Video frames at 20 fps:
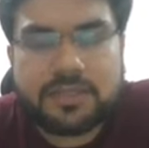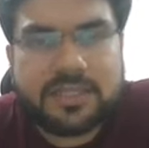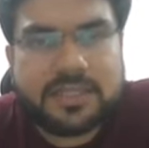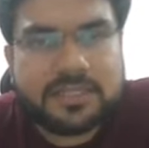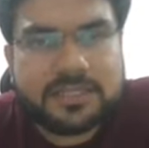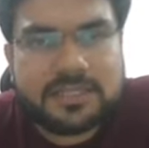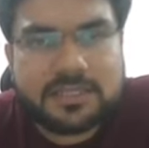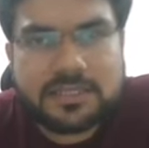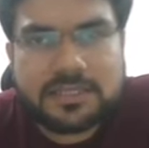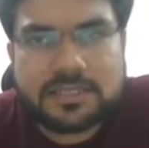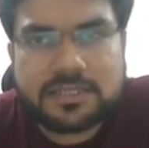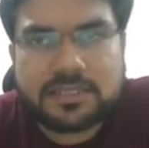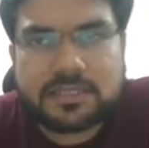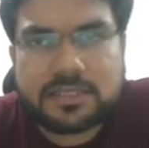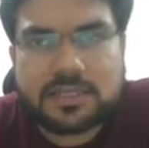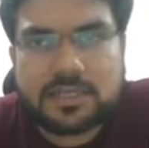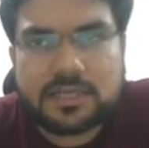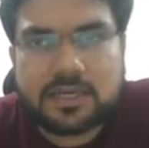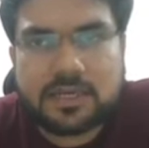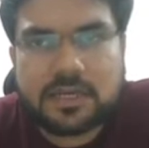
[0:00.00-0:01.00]
this
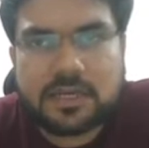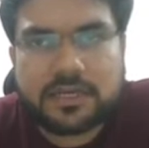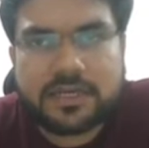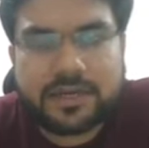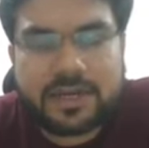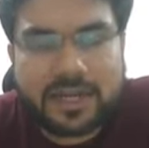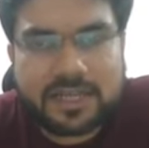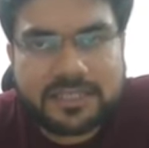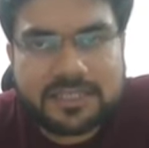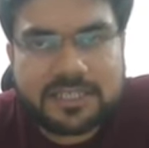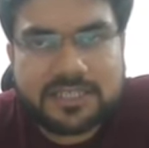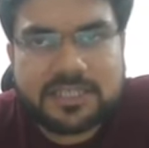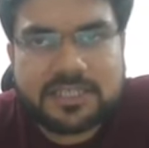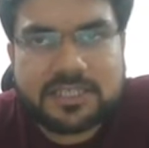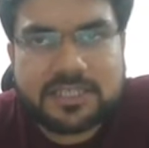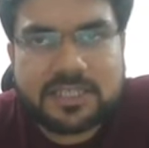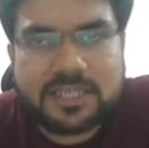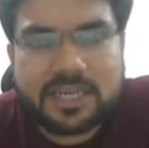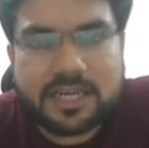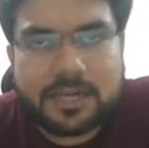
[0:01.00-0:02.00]

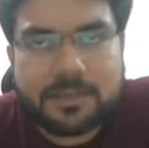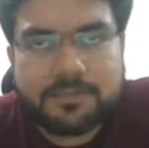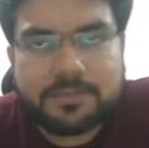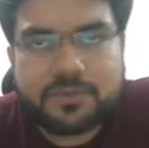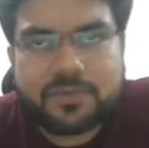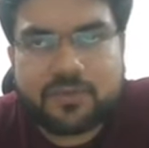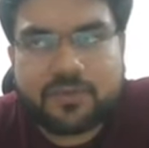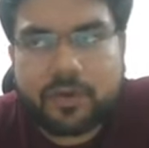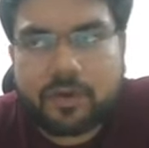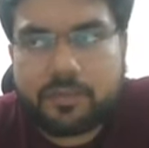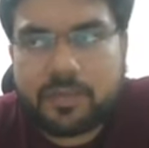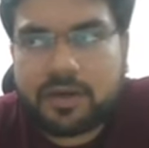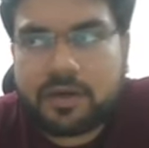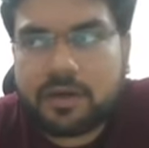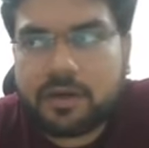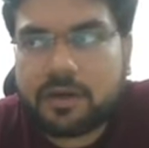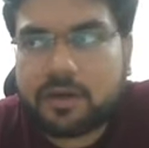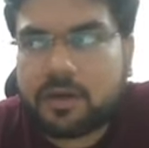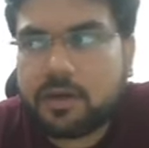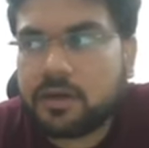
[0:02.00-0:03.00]
transition comes from
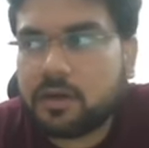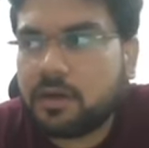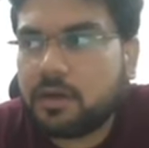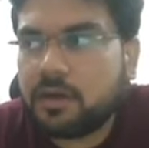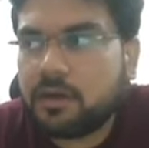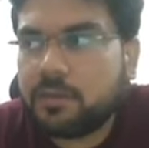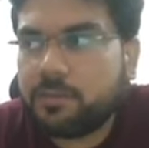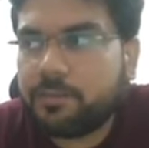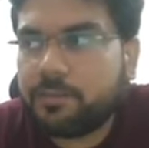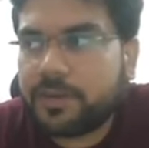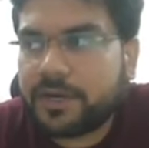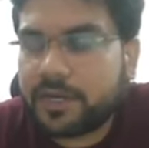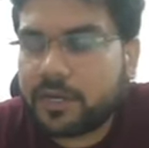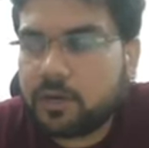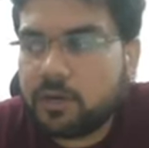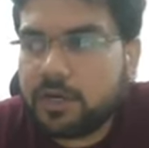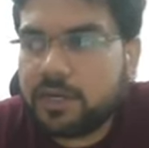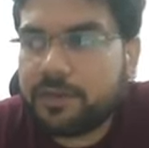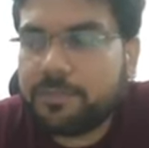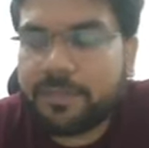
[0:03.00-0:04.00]
a
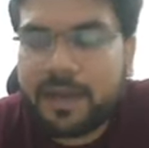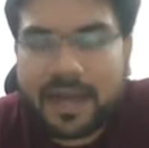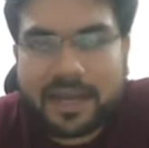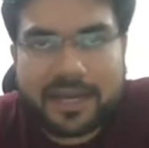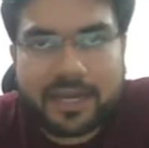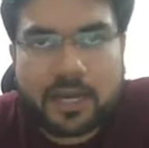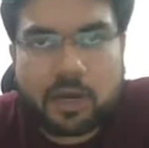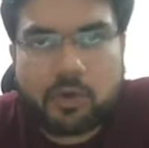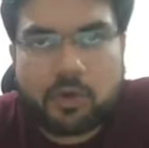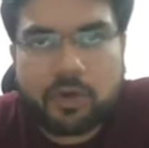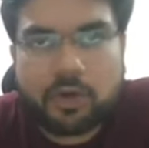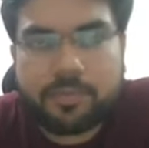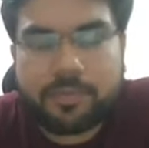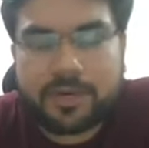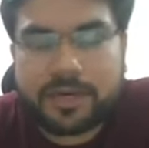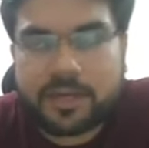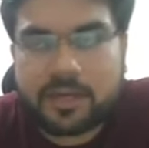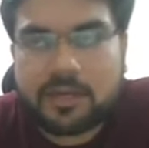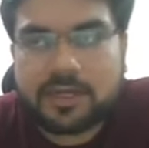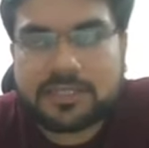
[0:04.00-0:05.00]
particular background or
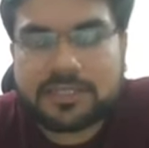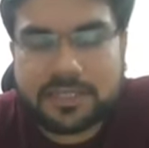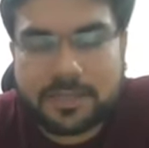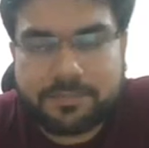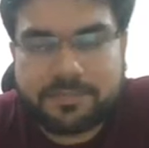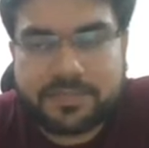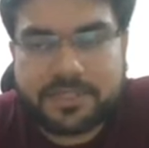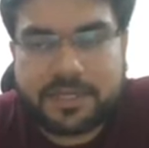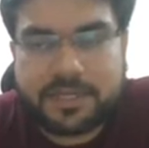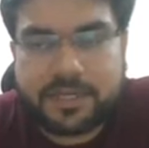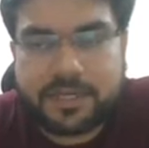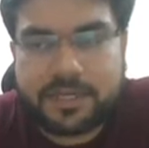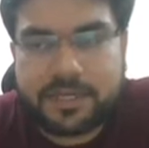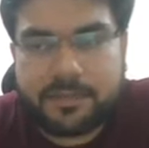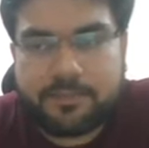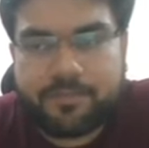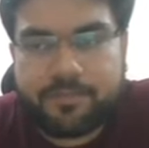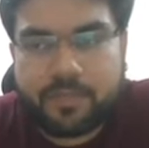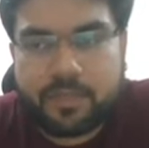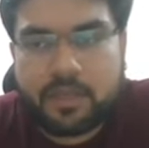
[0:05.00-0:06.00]
particular subset.
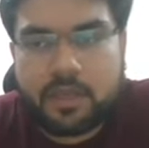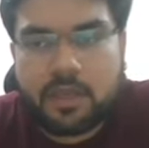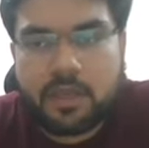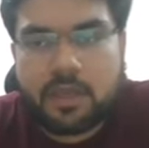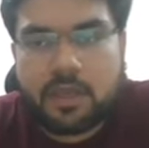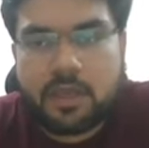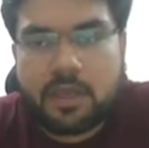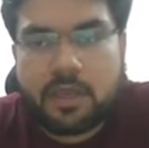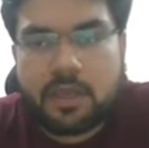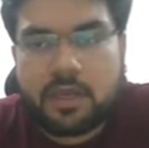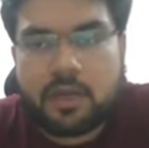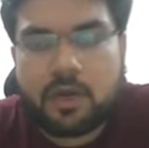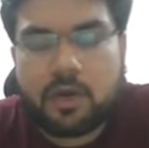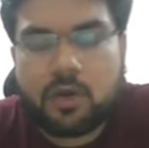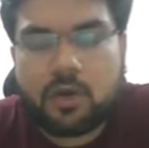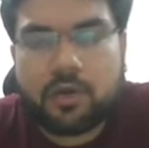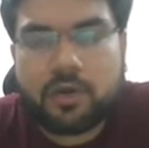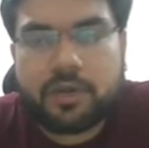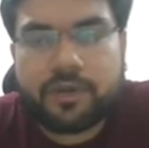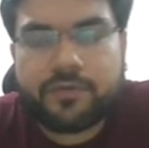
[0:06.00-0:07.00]

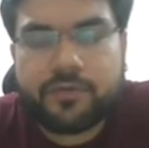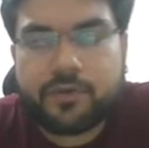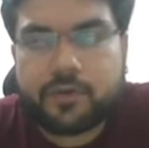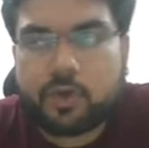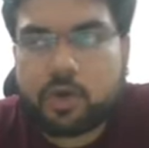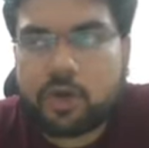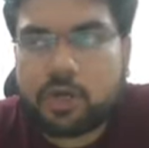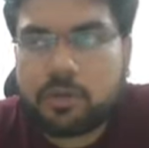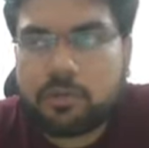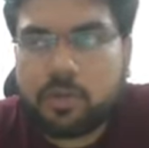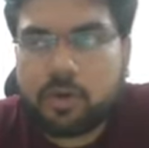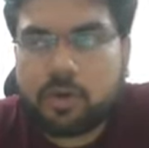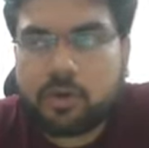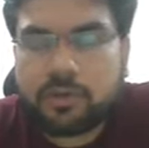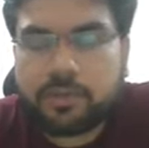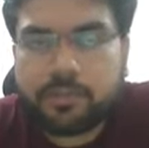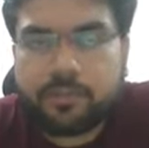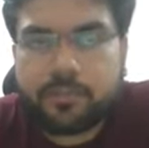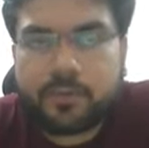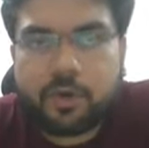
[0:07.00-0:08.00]
Now, if you talk
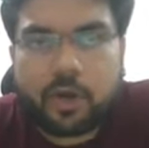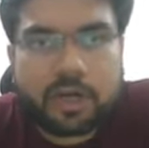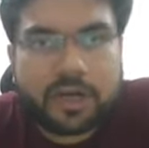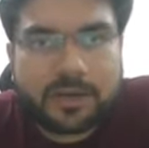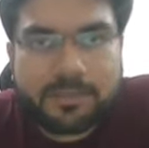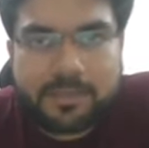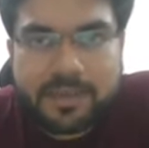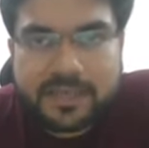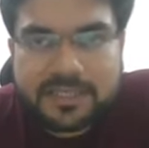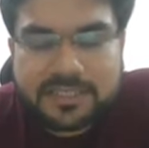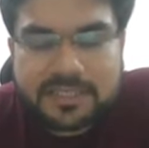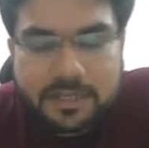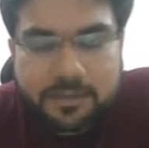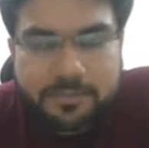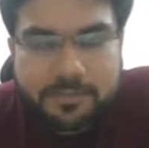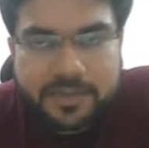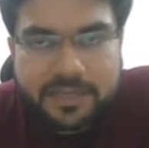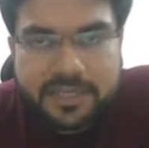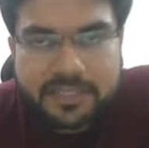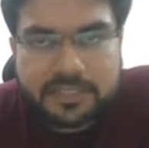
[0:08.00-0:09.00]
about product based
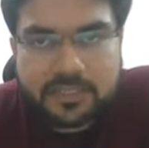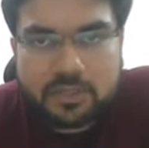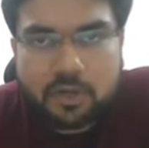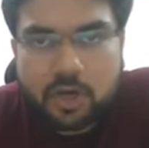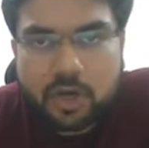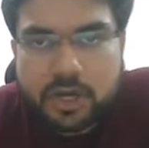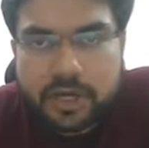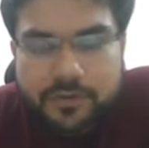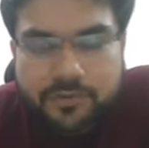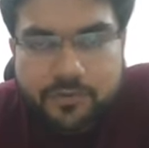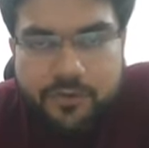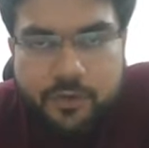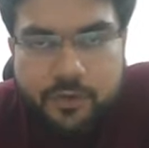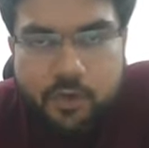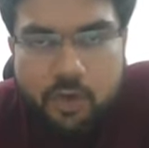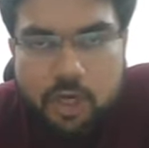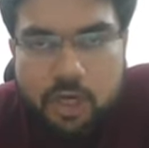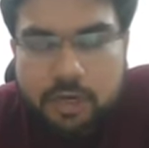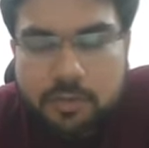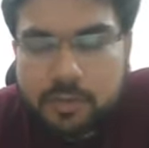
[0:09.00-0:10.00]
companies, or if you
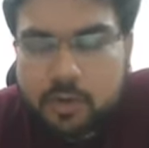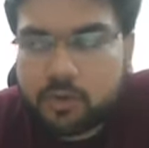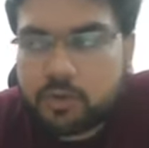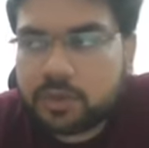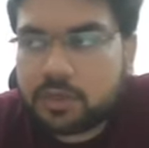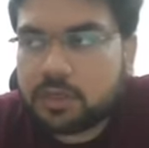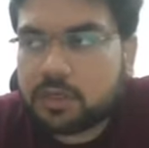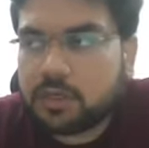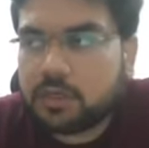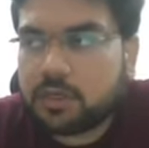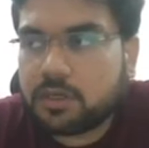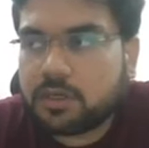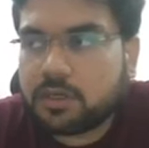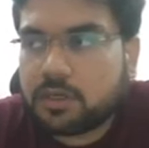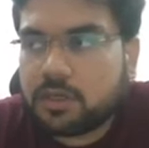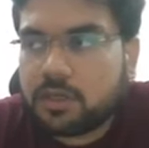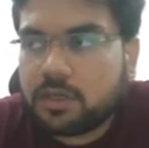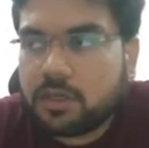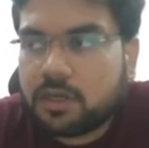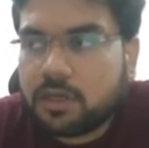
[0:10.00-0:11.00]
talk about